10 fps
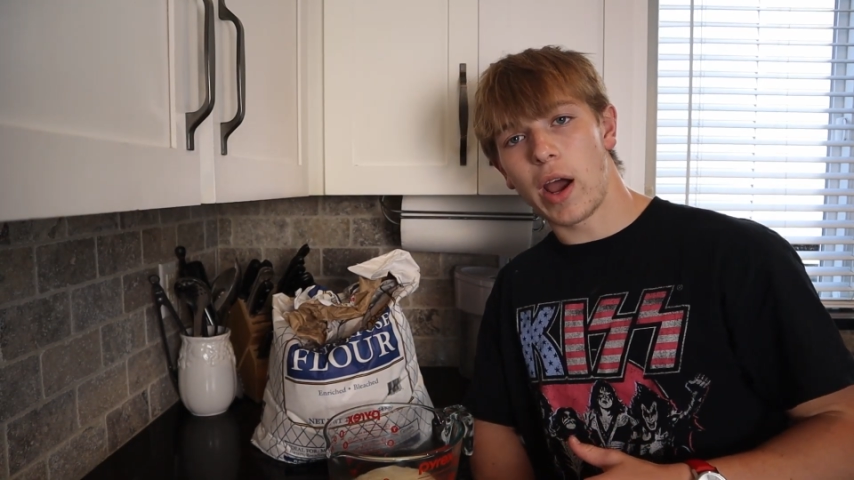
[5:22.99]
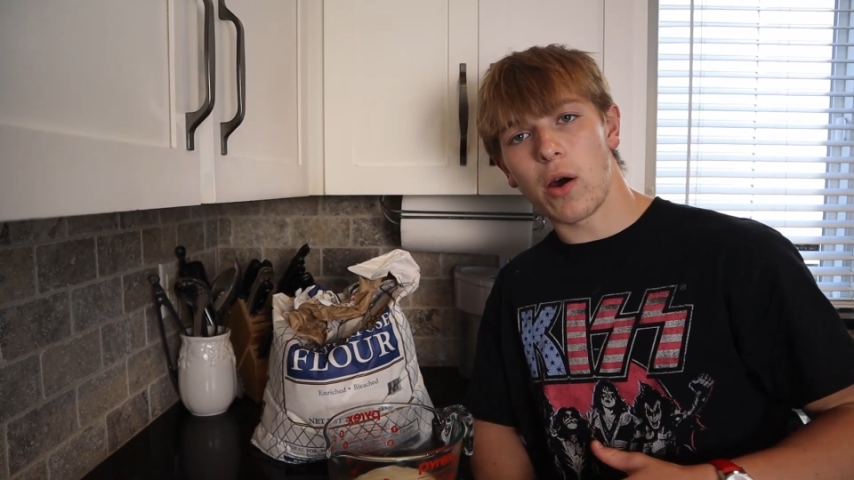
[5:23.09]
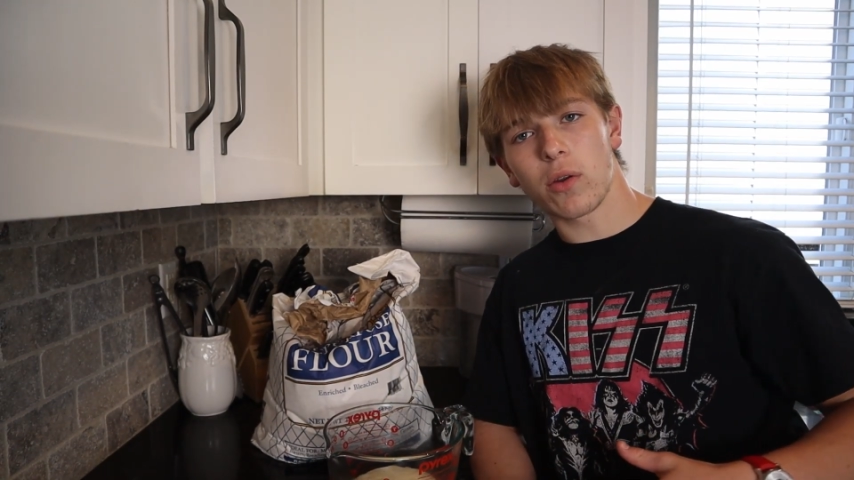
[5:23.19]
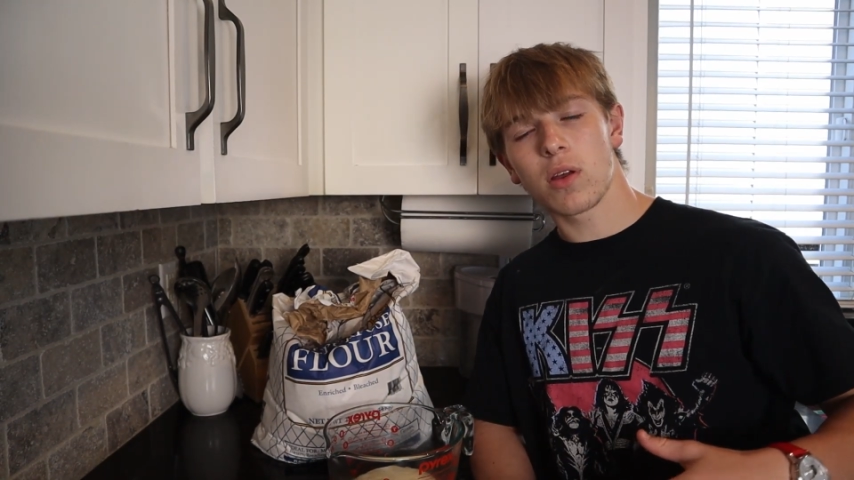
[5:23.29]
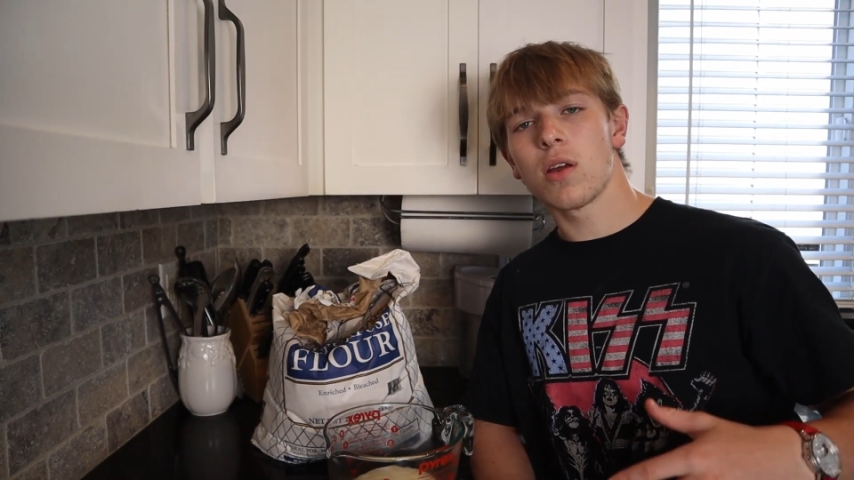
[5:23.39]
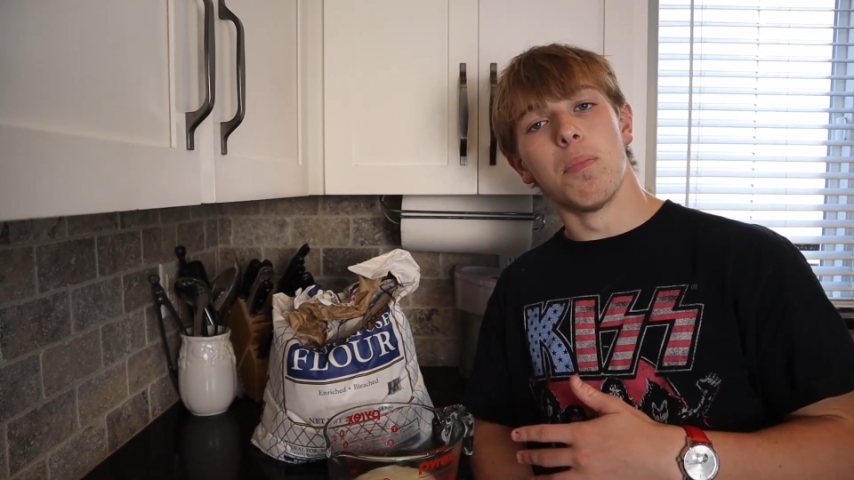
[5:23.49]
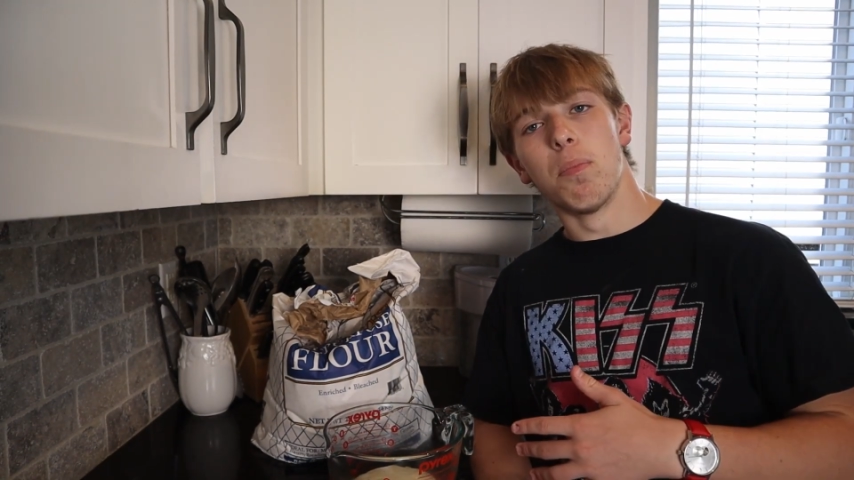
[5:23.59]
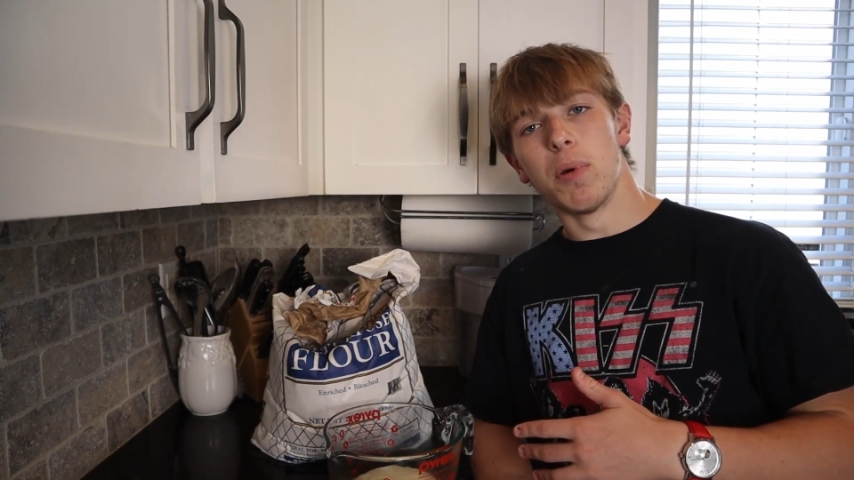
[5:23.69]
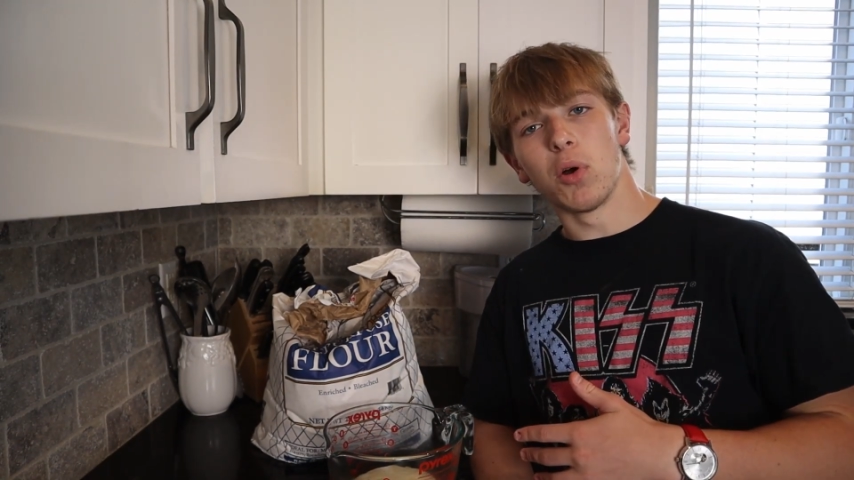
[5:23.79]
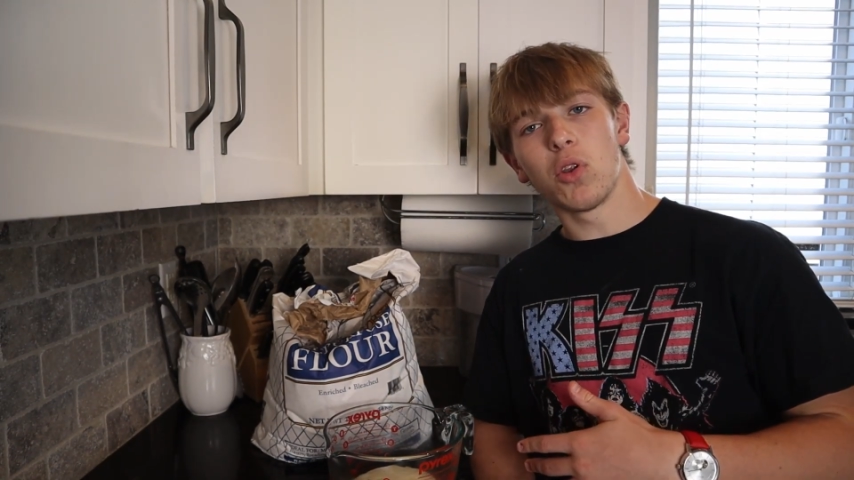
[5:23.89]
it out,
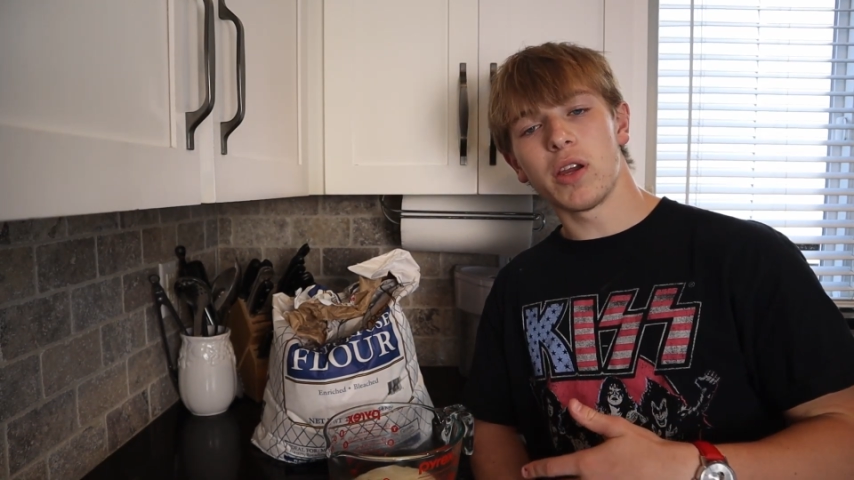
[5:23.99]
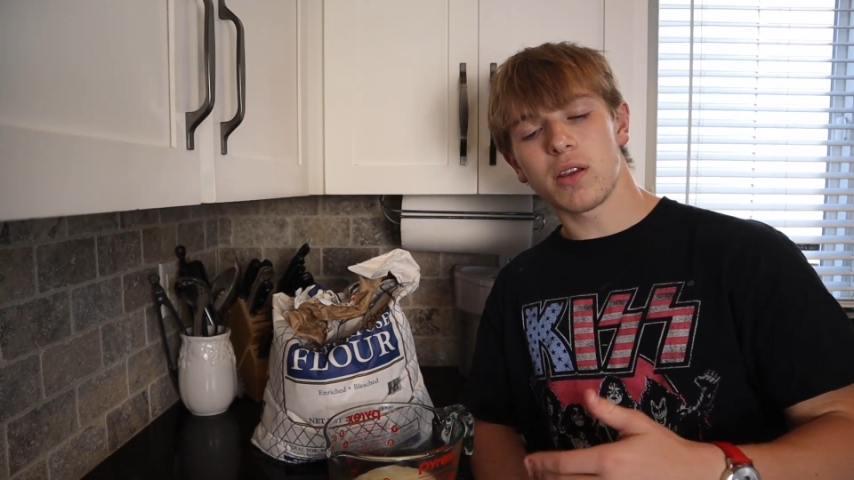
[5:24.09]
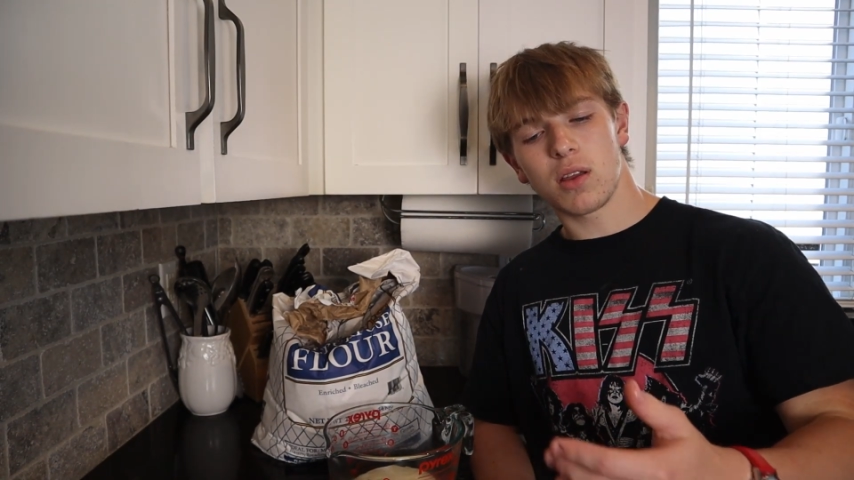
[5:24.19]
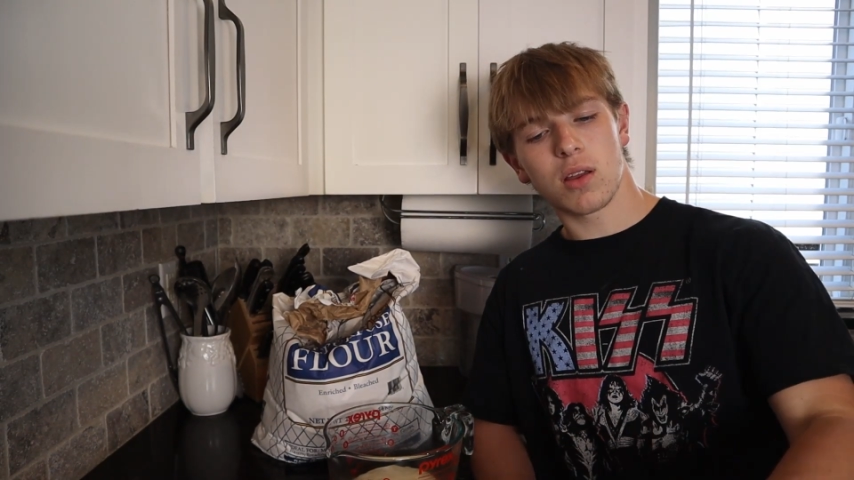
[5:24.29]
build it,